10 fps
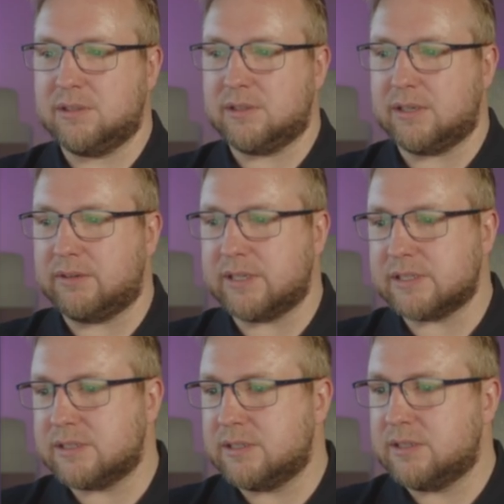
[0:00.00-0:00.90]
There it
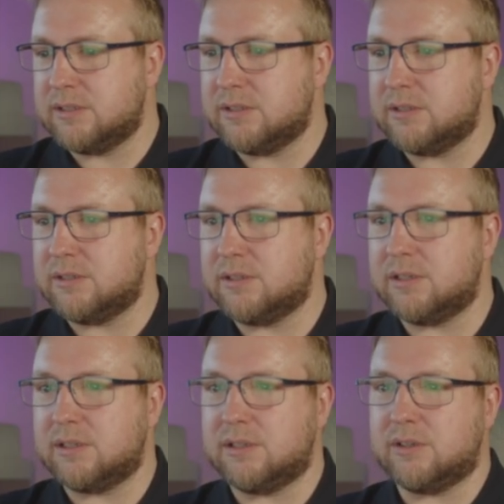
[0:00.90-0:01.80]
is.
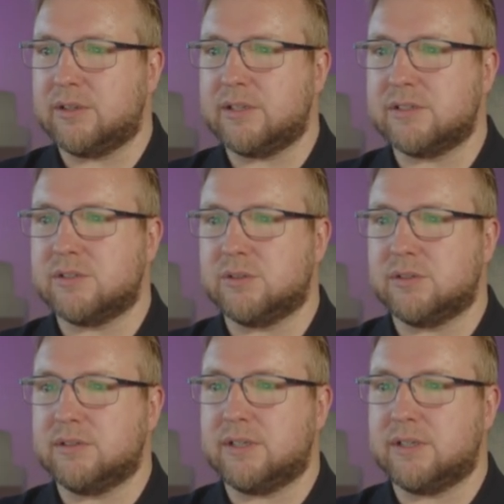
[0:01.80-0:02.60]
Uninstall.